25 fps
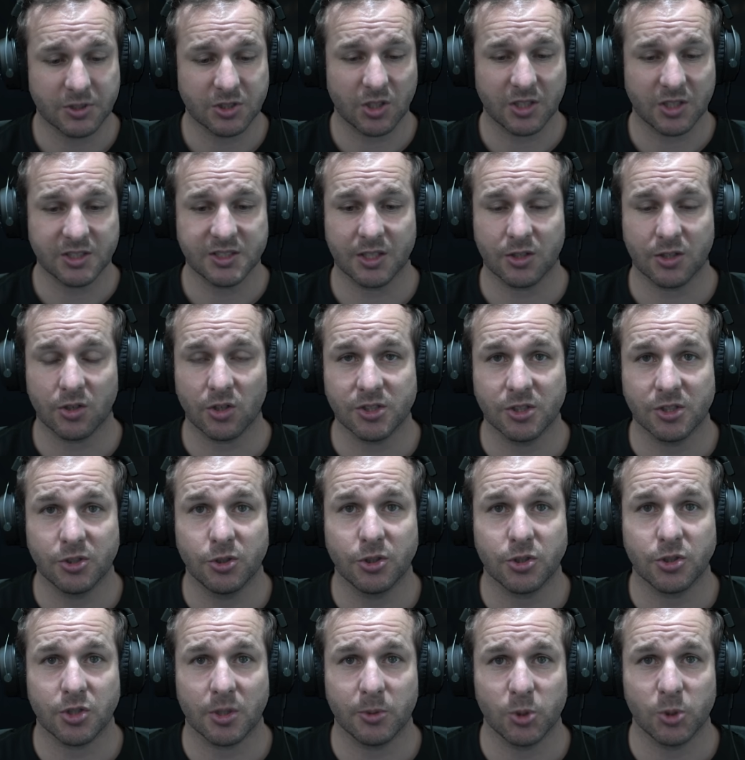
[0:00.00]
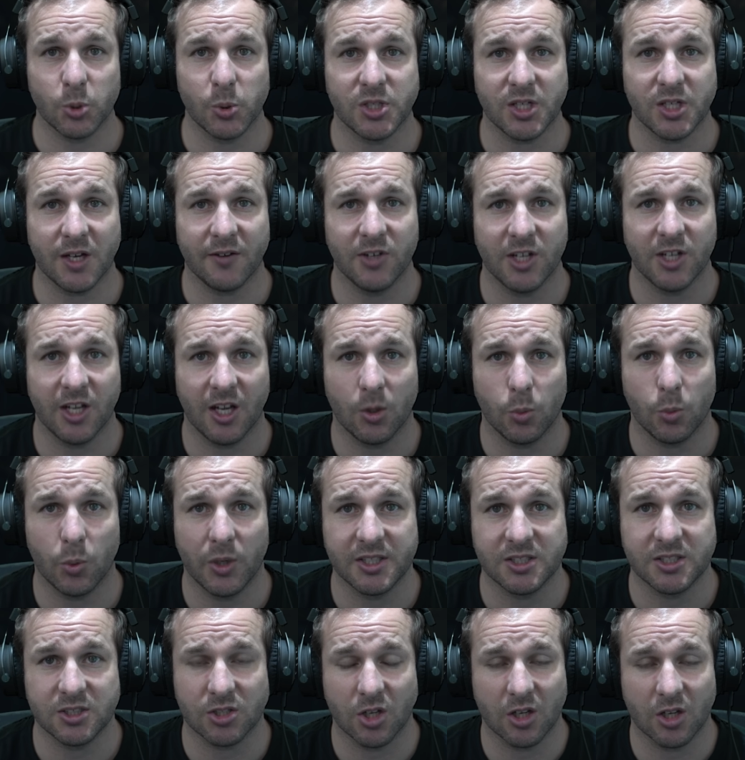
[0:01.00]
Besides that, guys, I do stream on Twitch every day of the
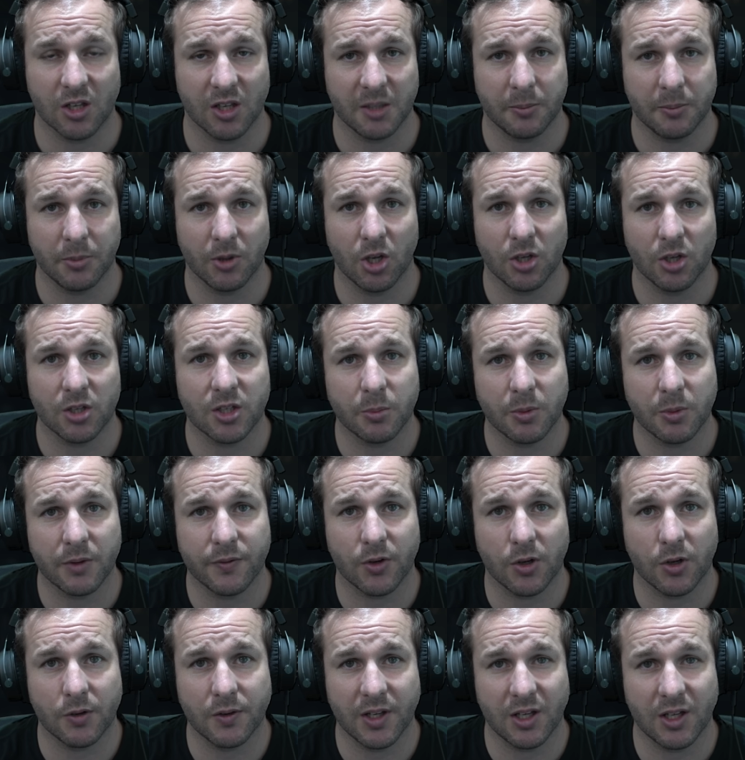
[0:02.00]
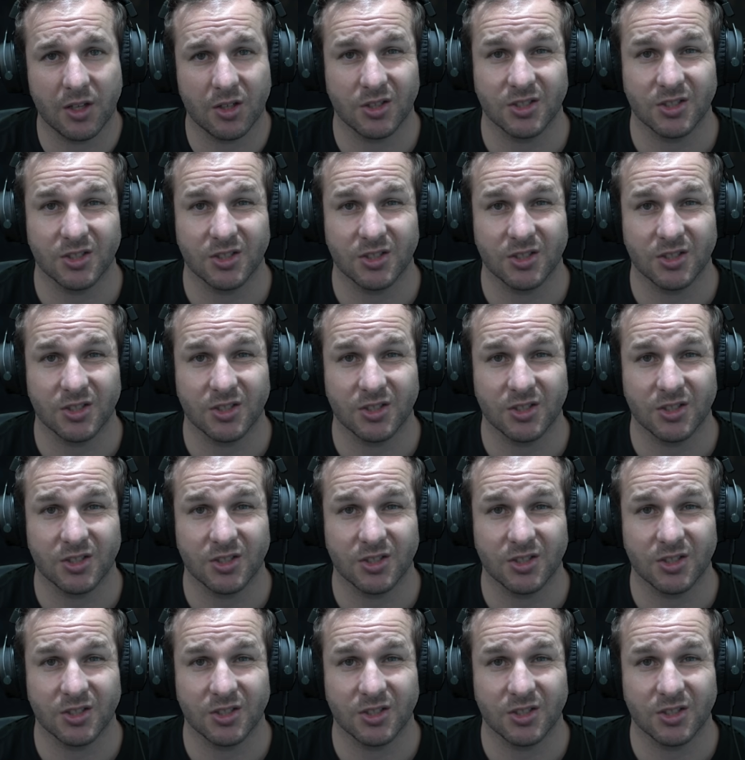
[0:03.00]
week. It's going to link below. Give me a follow there.